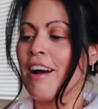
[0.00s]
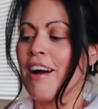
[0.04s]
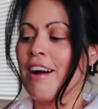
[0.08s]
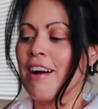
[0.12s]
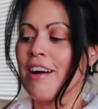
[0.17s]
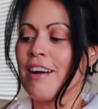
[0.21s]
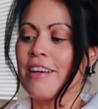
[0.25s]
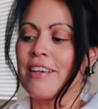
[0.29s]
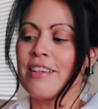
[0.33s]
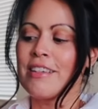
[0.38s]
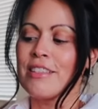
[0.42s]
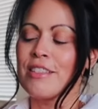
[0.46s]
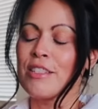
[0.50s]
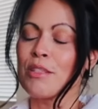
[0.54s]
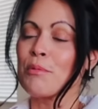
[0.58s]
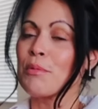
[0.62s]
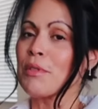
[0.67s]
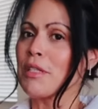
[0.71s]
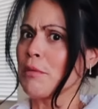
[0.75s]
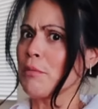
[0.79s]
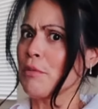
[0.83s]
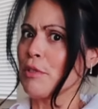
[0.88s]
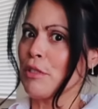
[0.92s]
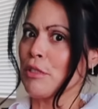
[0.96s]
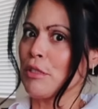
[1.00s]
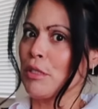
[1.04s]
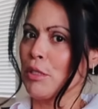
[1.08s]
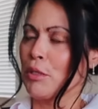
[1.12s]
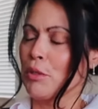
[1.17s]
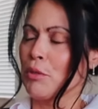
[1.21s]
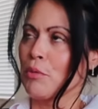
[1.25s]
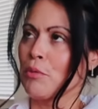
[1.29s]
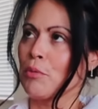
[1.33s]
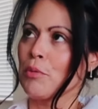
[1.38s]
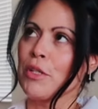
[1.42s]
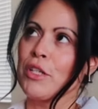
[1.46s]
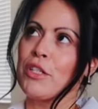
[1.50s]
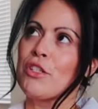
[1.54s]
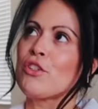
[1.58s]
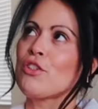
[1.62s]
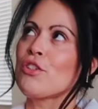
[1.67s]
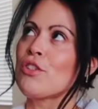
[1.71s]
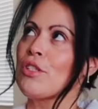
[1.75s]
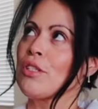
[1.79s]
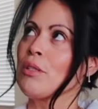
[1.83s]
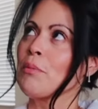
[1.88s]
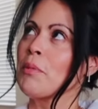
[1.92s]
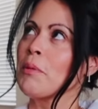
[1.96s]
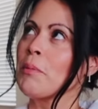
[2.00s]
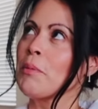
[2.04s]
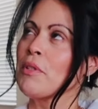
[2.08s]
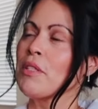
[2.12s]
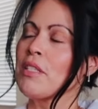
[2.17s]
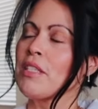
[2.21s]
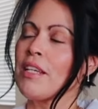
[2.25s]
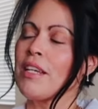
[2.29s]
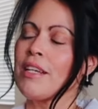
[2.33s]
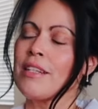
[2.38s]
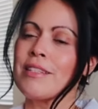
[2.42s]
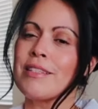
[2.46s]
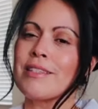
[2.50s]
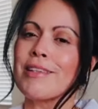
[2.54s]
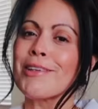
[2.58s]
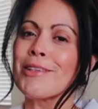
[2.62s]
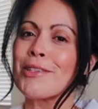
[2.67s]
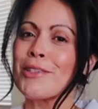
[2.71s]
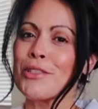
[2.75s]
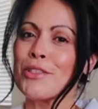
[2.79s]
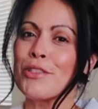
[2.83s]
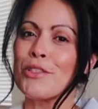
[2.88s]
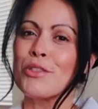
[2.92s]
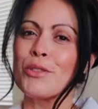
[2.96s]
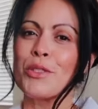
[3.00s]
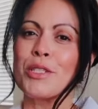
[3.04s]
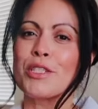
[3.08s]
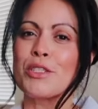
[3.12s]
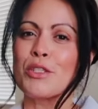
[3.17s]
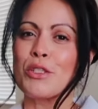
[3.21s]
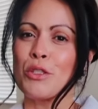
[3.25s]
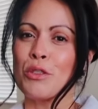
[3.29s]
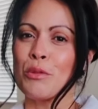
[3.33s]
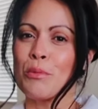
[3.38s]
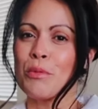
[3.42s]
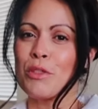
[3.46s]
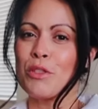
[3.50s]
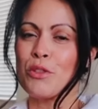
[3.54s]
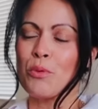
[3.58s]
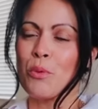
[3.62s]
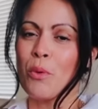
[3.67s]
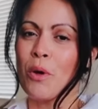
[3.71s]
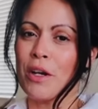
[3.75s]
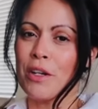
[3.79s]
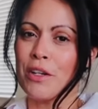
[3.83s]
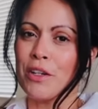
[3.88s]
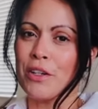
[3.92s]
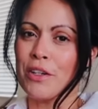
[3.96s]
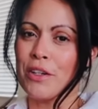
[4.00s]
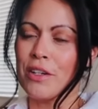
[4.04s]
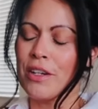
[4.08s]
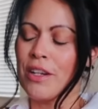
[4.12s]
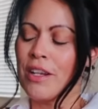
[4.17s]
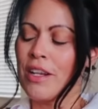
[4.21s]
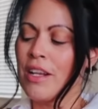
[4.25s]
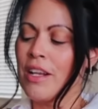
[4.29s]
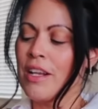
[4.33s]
sometimes 2, which some people say it's not good to drink too much water.